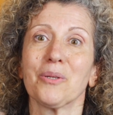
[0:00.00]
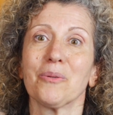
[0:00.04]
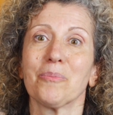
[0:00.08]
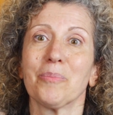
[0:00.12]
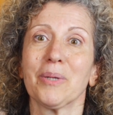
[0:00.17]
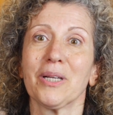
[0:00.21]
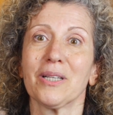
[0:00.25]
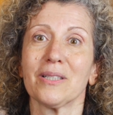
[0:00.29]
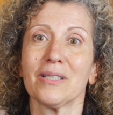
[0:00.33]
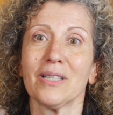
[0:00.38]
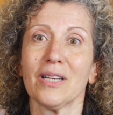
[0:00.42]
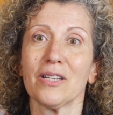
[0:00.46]
When you
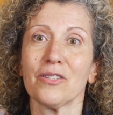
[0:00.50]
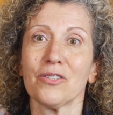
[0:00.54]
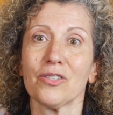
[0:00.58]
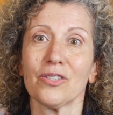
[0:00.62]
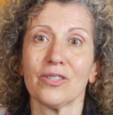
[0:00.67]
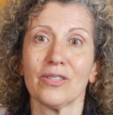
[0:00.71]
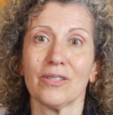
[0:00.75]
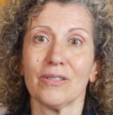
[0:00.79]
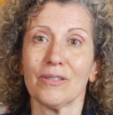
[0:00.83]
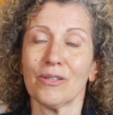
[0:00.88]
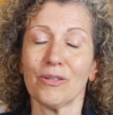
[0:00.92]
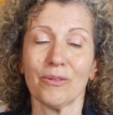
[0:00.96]
pay
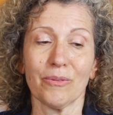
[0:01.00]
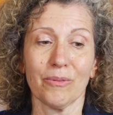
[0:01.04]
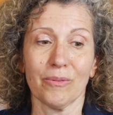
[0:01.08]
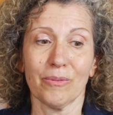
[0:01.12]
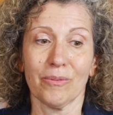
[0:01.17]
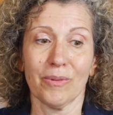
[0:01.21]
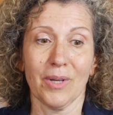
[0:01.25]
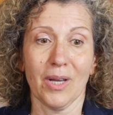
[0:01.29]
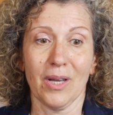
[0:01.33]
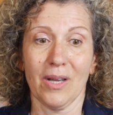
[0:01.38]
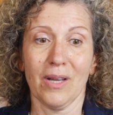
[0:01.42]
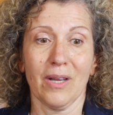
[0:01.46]
attention,
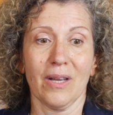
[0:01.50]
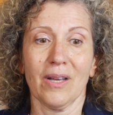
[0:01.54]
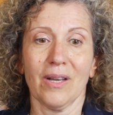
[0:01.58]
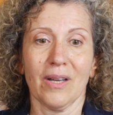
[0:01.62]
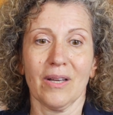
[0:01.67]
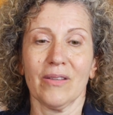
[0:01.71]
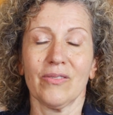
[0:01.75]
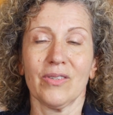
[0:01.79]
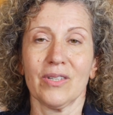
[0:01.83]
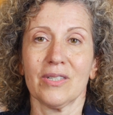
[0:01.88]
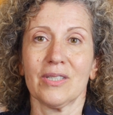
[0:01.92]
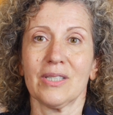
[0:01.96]

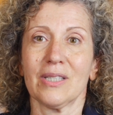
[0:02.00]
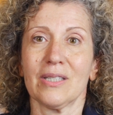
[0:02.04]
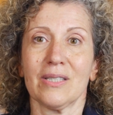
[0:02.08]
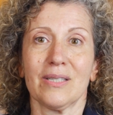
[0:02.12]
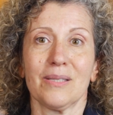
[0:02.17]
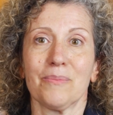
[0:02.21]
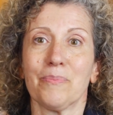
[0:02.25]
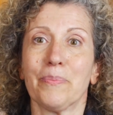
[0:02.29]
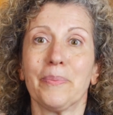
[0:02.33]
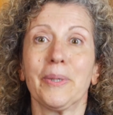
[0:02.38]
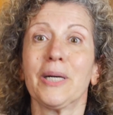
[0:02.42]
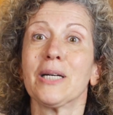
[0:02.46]
there's
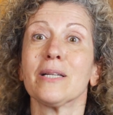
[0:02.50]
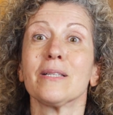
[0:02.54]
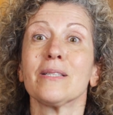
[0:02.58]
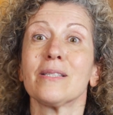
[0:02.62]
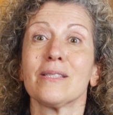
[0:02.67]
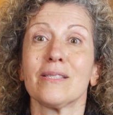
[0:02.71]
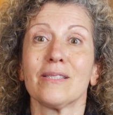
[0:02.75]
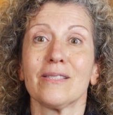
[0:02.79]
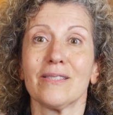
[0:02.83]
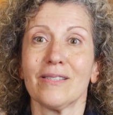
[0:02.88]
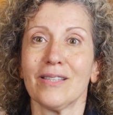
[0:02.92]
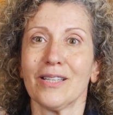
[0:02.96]
this
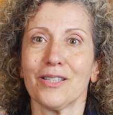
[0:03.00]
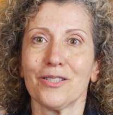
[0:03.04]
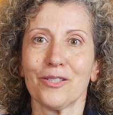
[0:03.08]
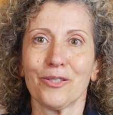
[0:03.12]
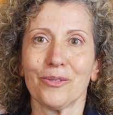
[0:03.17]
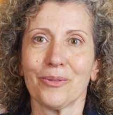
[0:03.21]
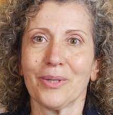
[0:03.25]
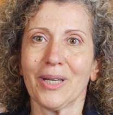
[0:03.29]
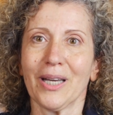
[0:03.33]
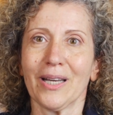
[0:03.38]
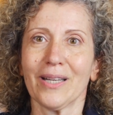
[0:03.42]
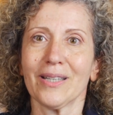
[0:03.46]
buzz
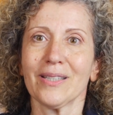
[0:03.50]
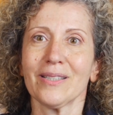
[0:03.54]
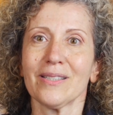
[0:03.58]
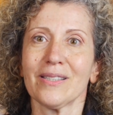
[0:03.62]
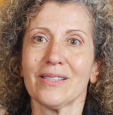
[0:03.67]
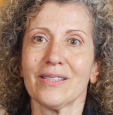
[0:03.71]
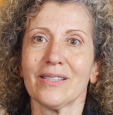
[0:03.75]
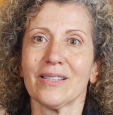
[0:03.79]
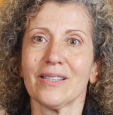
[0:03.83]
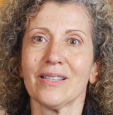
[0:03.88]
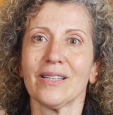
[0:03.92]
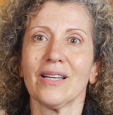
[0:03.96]
that you
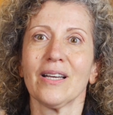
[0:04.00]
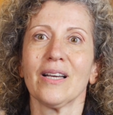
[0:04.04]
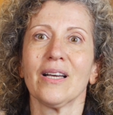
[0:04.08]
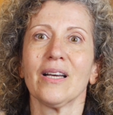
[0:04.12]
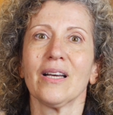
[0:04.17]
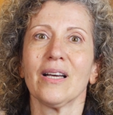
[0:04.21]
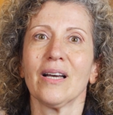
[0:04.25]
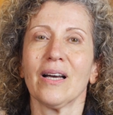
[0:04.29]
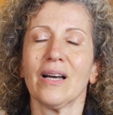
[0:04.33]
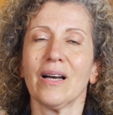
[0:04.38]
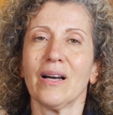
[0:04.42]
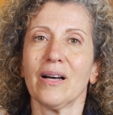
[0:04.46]
get,
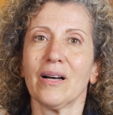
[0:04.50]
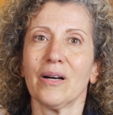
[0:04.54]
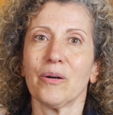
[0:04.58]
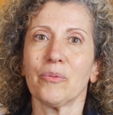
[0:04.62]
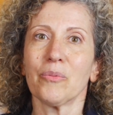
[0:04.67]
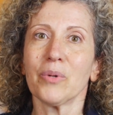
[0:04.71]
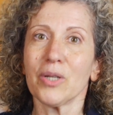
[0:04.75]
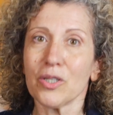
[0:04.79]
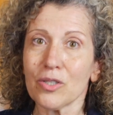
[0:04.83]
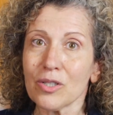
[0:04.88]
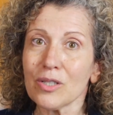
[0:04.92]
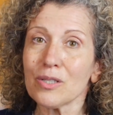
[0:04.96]

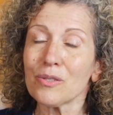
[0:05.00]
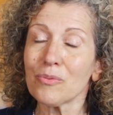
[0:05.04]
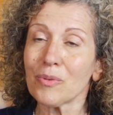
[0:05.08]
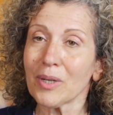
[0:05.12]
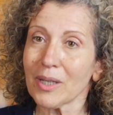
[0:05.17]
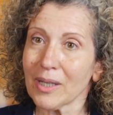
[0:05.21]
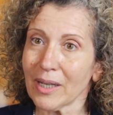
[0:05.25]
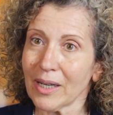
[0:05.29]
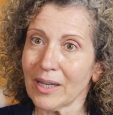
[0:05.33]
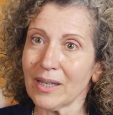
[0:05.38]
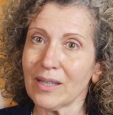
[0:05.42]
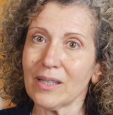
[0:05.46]
which is
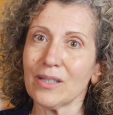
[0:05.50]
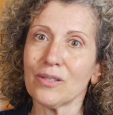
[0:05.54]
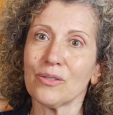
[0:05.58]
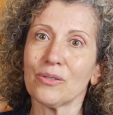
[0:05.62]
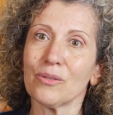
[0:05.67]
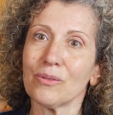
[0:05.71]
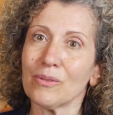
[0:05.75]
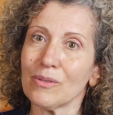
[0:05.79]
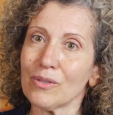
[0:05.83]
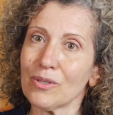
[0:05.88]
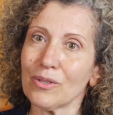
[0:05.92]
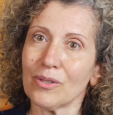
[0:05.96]

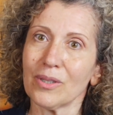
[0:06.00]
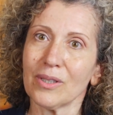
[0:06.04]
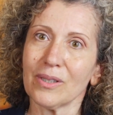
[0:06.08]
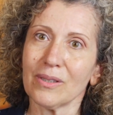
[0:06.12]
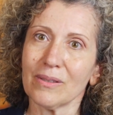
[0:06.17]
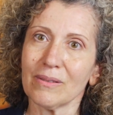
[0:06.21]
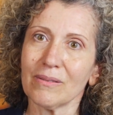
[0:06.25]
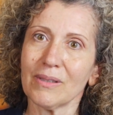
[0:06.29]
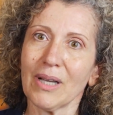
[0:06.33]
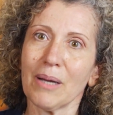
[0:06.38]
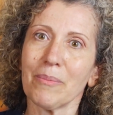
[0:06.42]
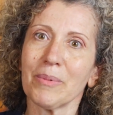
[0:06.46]
related to
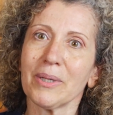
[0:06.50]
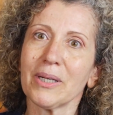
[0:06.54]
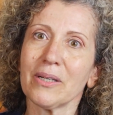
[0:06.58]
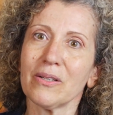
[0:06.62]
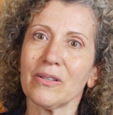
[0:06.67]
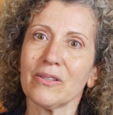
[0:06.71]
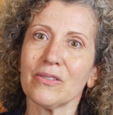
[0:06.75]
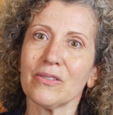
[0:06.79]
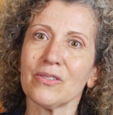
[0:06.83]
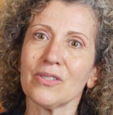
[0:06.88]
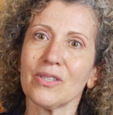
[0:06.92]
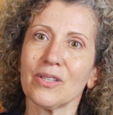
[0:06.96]
certain
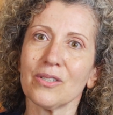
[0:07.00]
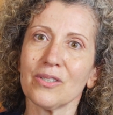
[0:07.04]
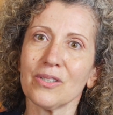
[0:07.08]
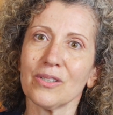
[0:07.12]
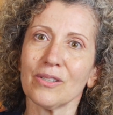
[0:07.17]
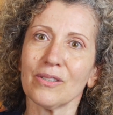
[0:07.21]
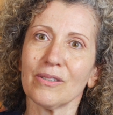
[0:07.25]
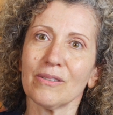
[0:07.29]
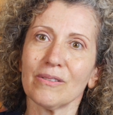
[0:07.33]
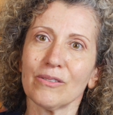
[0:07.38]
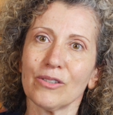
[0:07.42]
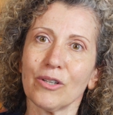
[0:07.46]
chemicals
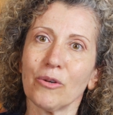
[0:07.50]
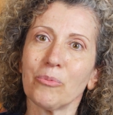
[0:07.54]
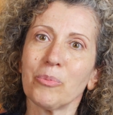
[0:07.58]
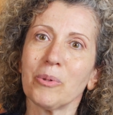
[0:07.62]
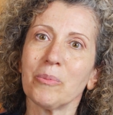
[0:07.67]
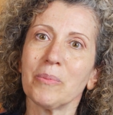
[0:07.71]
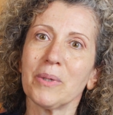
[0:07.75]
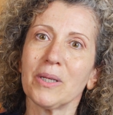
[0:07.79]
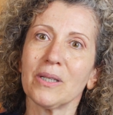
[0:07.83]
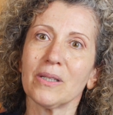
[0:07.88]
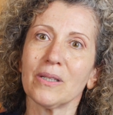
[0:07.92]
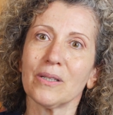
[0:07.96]
such as
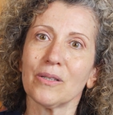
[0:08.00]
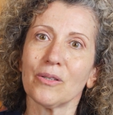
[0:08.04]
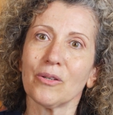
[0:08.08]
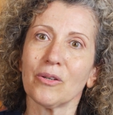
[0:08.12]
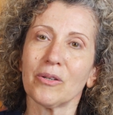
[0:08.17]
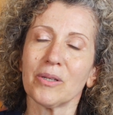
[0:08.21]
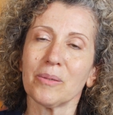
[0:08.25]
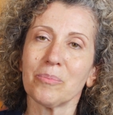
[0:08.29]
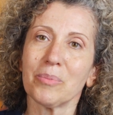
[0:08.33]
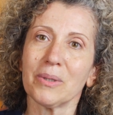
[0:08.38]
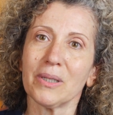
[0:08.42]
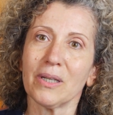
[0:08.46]
dopamine and
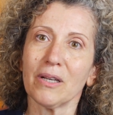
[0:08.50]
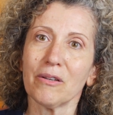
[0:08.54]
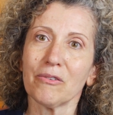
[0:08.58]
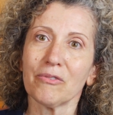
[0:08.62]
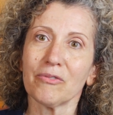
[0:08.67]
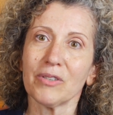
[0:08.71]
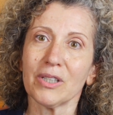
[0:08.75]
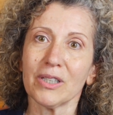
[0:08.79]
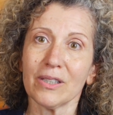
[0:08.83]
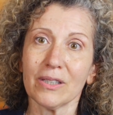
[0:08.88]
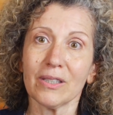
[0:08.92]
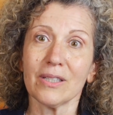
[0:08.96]

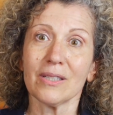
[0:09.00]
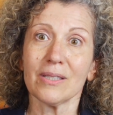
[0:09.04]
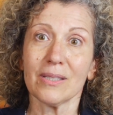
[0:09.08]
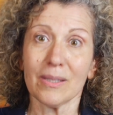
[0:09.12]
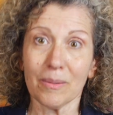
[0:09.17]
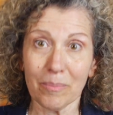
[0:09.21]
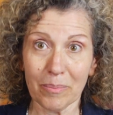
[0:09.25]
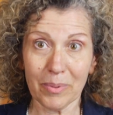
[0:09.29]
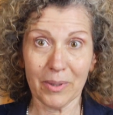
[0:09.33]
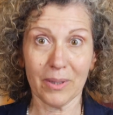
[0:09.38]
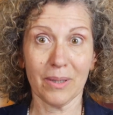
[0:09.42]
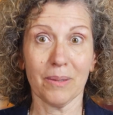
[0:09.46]
norepinephrine that
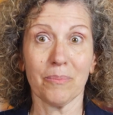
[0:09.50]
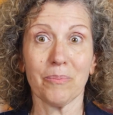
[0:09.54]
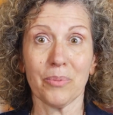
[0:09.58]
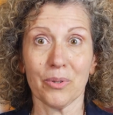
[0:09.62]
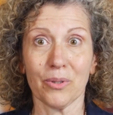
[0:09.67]
simply